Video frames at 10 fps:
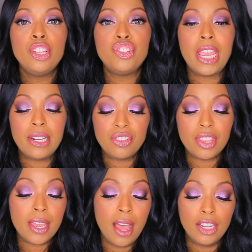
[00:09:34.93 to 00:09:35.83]
change
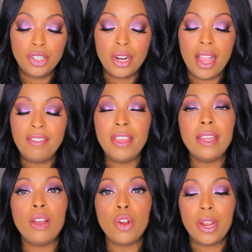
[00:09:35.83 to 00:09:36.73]
the color of
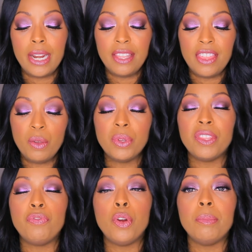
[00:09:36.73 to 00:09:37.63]
it or anything with
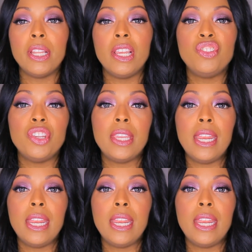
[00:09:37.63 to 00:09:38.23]
the formulation,